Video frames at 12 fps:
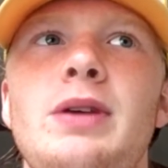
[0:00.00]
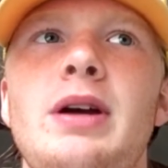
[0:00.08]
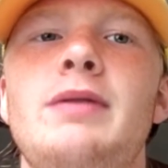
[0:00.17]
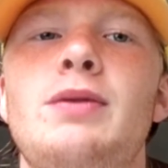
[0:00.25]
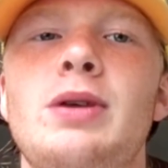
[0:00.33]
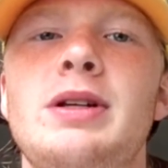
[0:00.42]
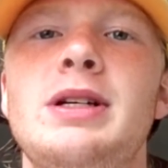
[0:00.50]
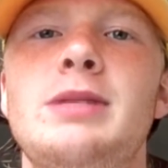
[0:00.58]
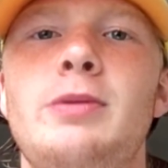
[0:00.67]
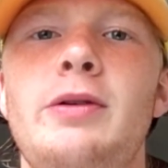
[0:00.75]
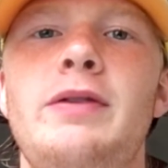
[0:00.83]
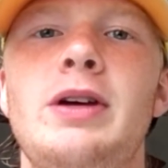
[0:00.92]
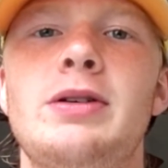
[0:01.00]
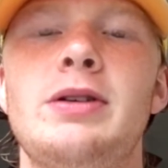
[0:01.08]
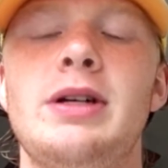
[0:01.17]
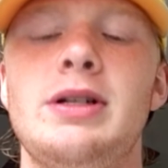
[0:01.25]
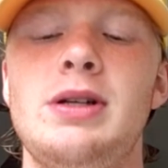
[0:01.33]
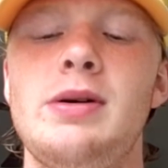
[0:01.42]
Yeah, 46-point victory
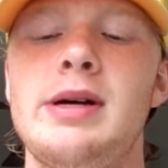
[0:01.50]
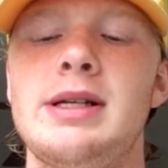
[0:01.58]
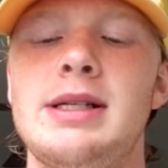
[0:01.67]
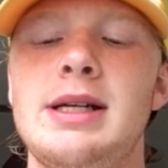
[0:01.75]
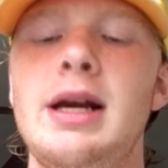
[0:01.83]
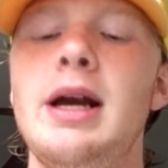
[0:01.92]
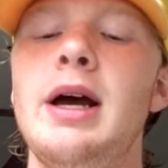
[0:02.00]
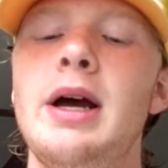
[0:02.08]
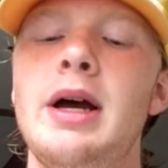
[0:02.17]
against USC.